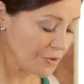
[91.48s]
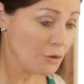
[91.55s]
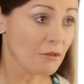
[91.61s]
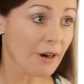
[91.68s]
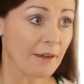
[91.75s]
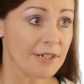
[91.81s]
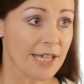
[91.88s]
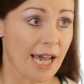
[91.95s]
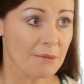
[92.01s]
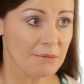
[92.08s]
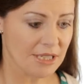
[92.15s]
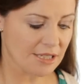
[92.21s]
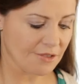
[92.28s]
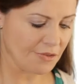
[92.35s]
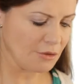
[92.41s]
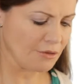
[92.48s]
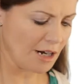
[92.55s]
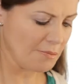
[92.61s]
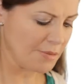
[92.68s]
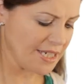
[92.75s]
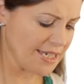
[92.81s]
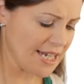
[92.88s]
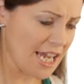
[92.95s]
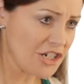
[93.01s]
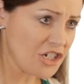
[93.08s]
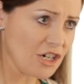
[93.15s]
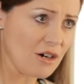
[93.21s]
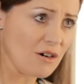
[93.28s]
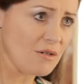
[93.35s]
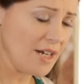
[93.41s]
few ground almonds, a few ground
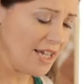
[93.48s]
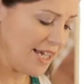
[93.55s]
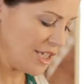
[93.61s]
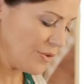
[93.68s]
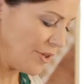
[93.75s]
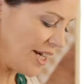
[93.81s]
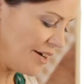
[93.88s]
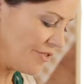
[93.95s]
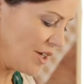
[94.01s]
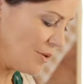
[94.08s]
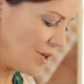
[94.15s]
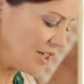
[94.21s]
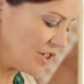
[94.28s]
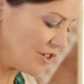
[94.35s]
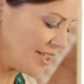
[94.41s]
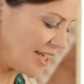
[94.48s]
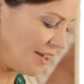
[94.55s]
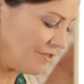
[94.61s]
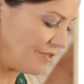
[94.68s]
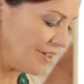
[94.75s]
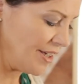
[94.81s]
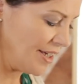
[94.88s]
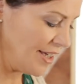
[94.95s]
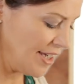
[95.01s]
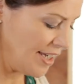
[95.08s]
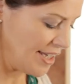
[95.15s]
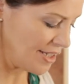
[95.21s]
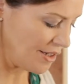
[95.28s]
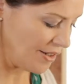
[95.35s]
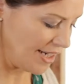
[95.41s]
pistachio. It's whatever you want yourself.
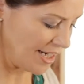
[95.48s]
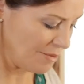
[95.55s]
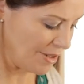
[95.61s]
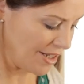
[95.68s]
So a little